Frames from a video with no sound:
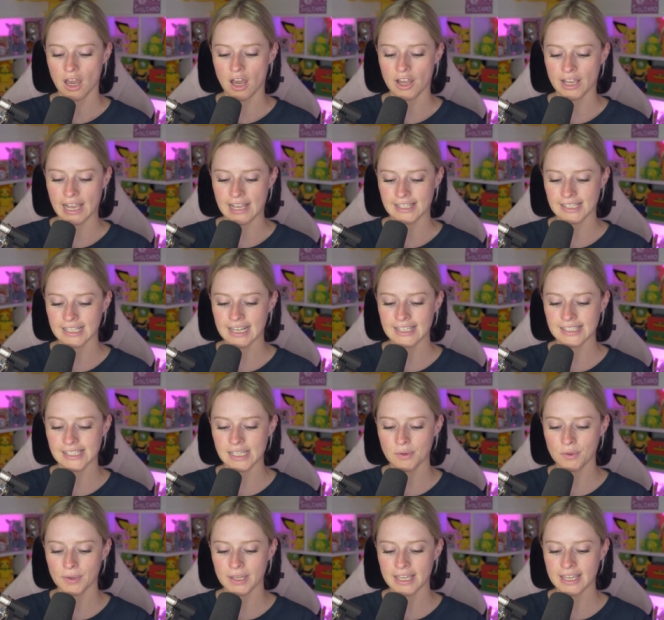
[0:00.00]
Okay, so let's
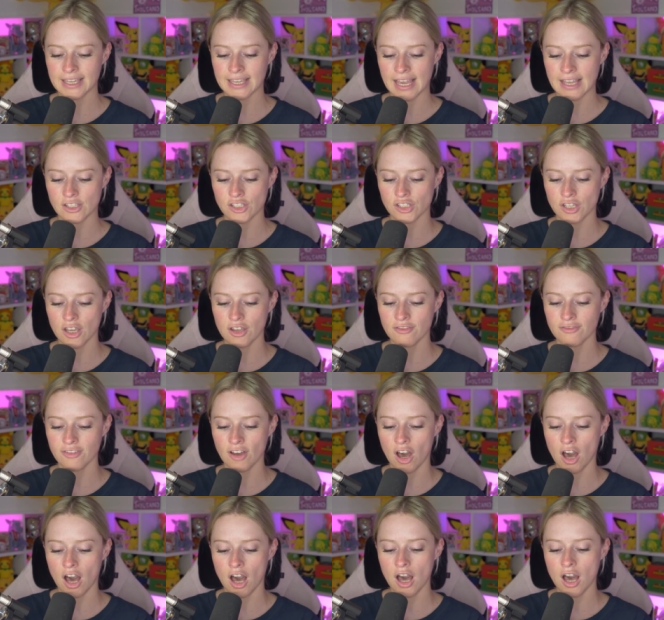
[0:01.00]
see what we can get. So
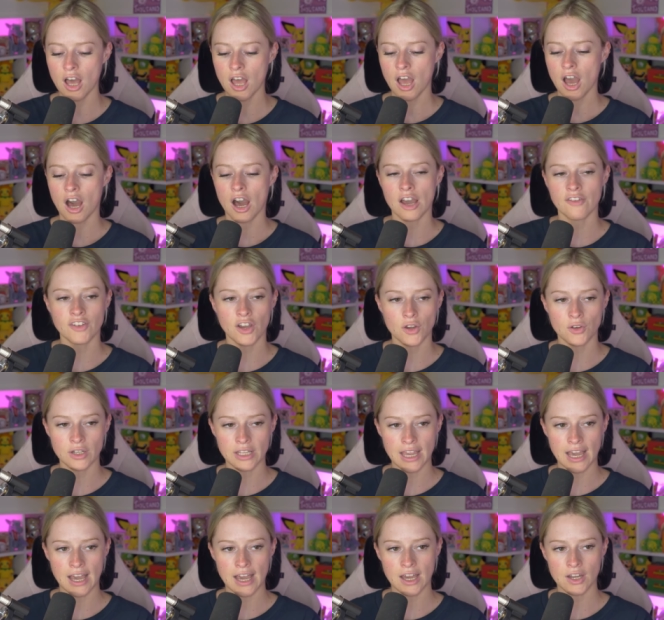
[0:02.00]
far, I've
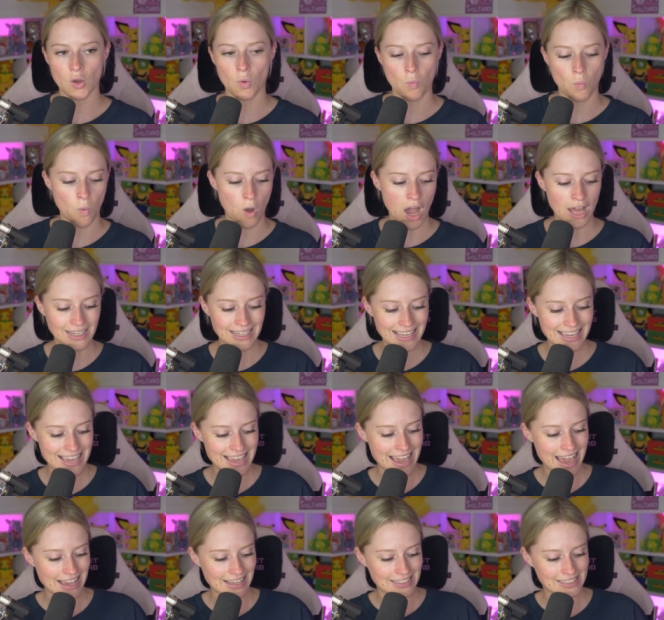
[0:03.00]
only had 1
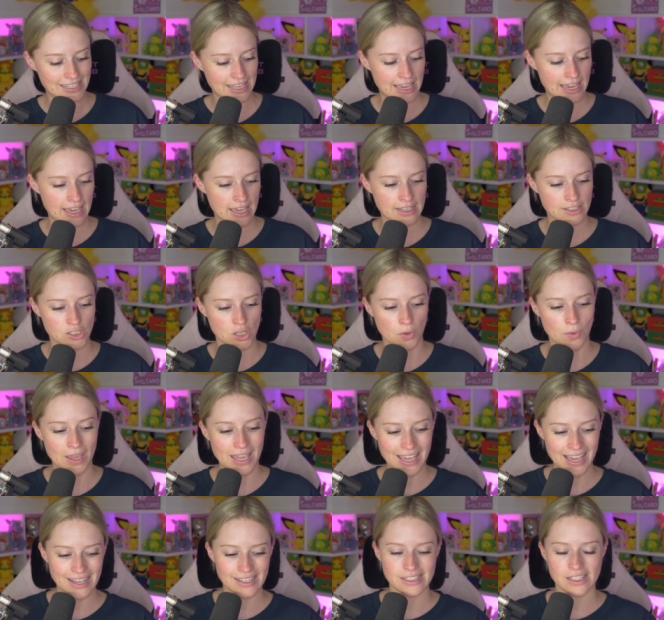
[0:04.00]
EX hit, so
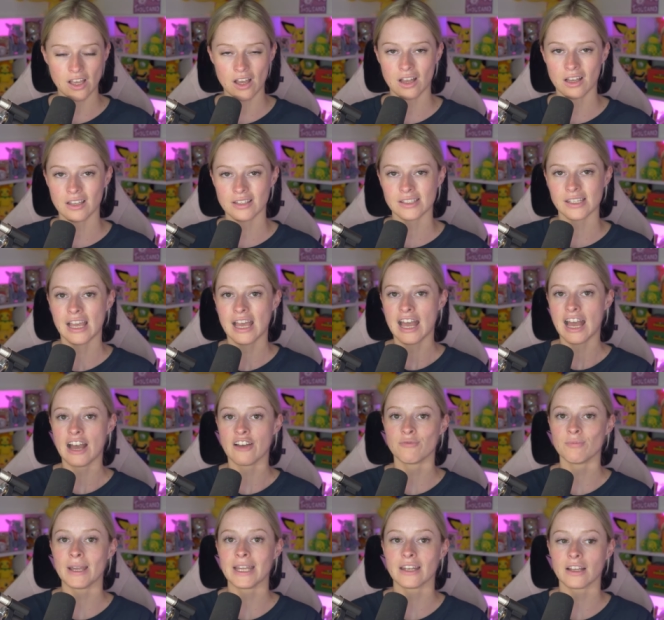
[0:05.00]
EX cards
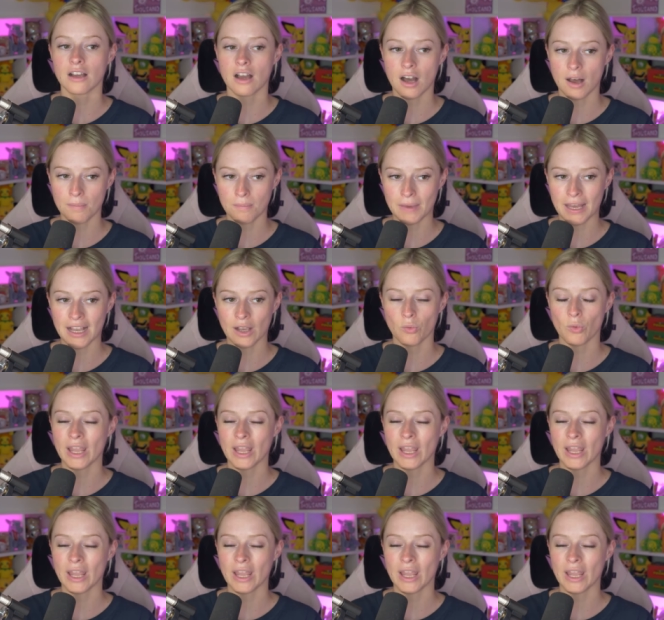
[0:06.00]
have made a comeback.